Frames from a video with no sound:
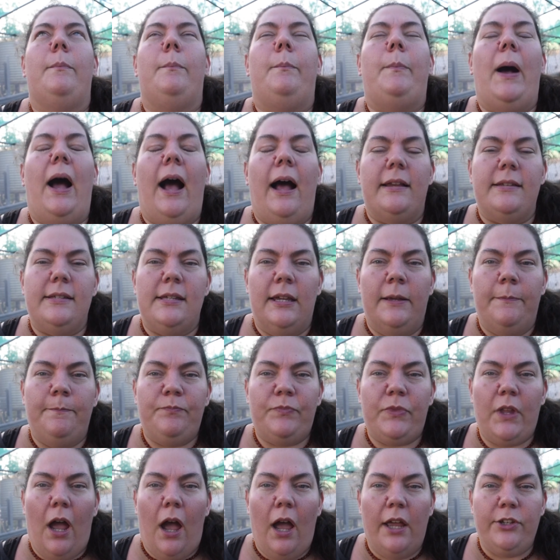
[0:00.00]
But
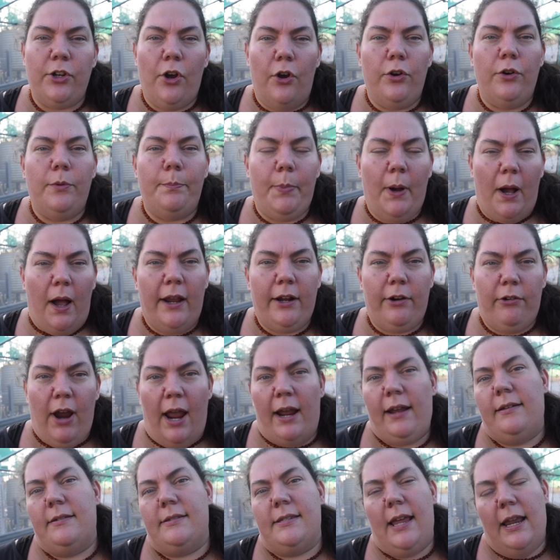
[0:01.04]
I don't buy
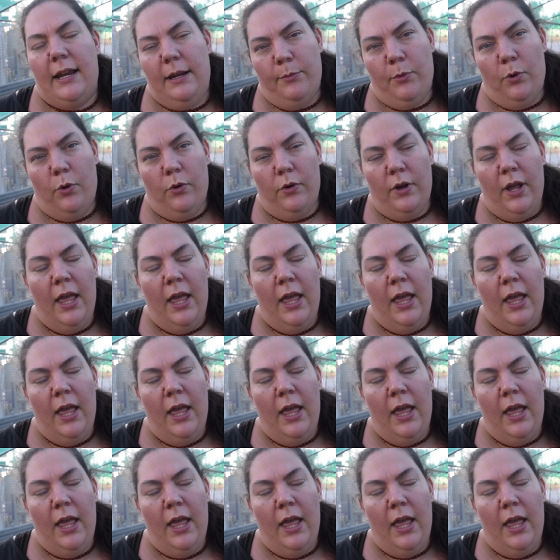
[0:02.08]
crackers anymore.